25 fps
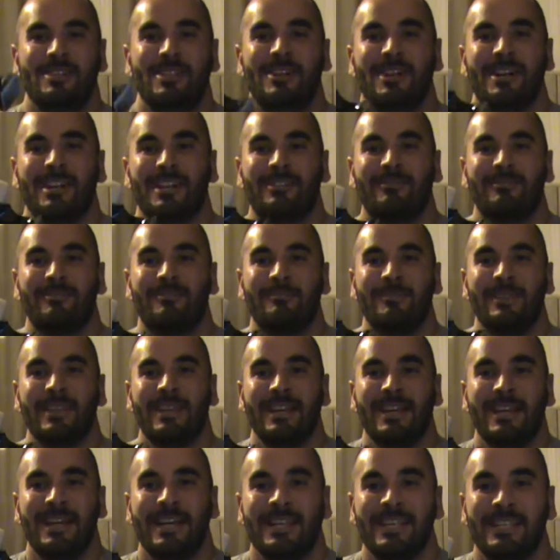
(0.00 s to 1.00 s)
honest with me
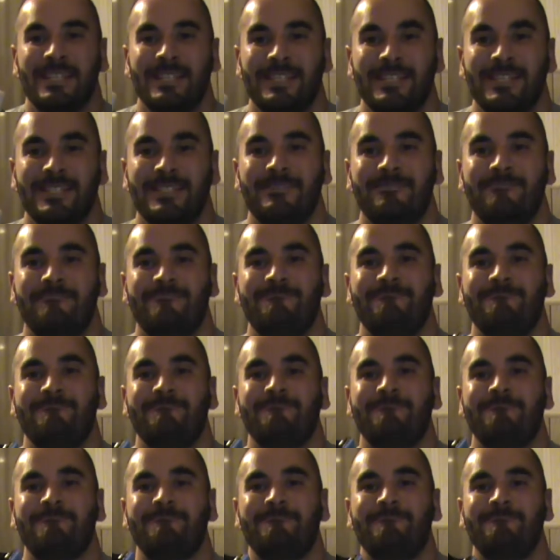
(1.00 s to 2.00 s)
guys.
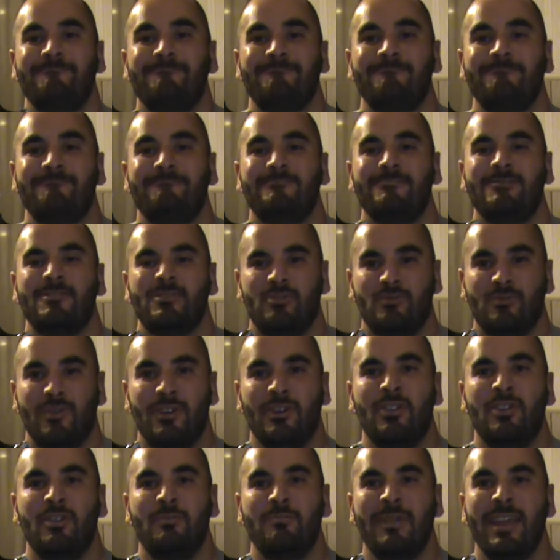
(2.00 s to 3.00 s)
Do I
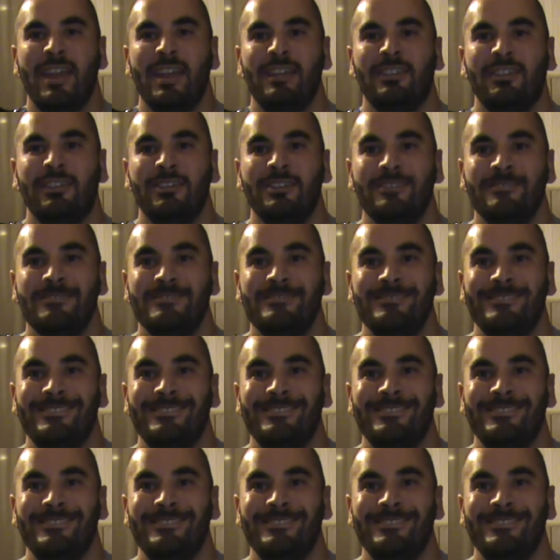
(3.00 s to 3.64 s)
look manlier?